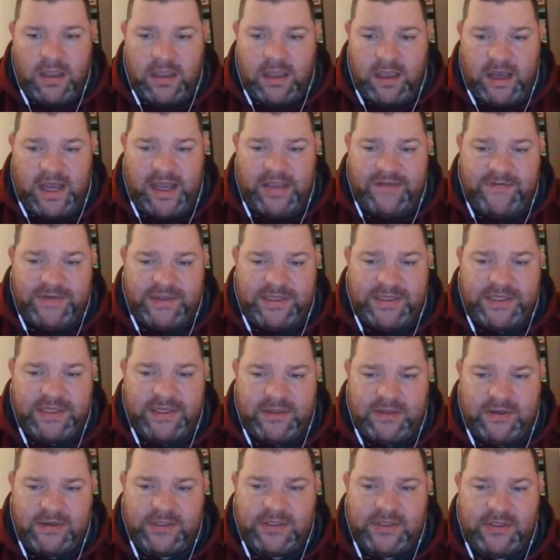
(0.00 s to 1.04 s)
Yeah, I haven't
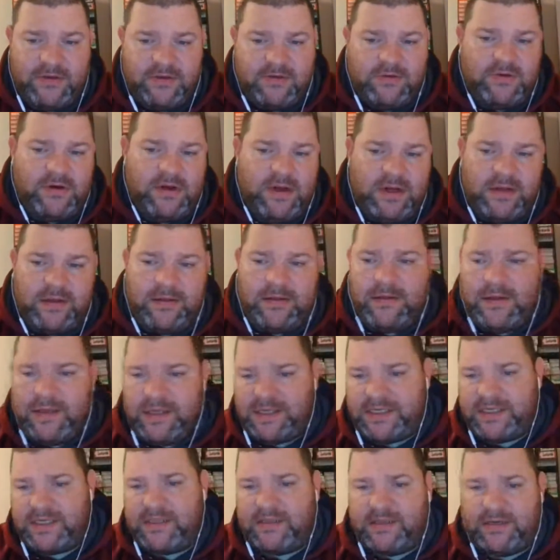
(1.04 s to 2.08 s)
seen those new
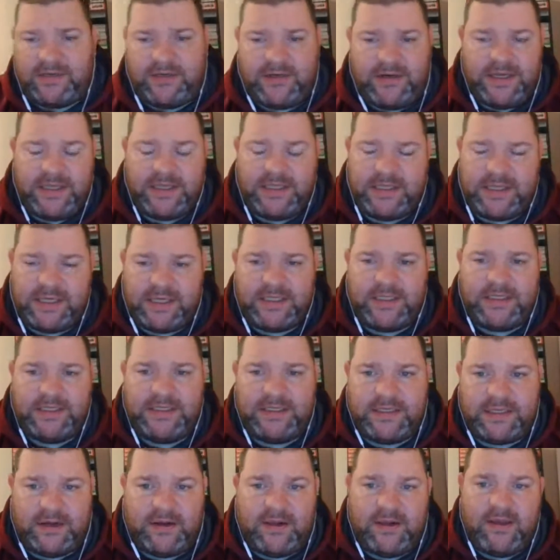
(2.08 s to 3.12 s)
Acela train
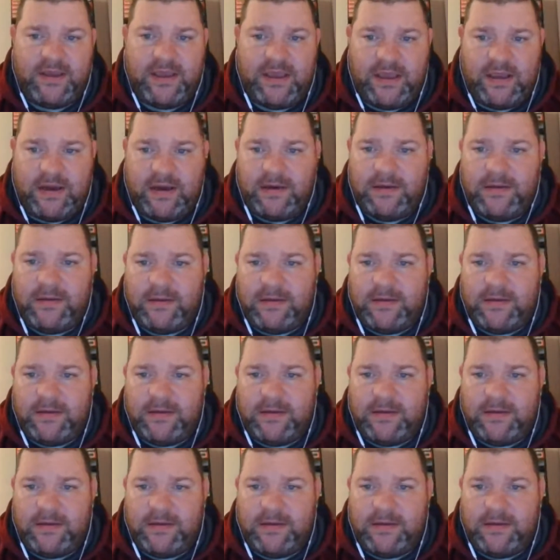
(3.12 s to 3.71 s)
sets at all yet.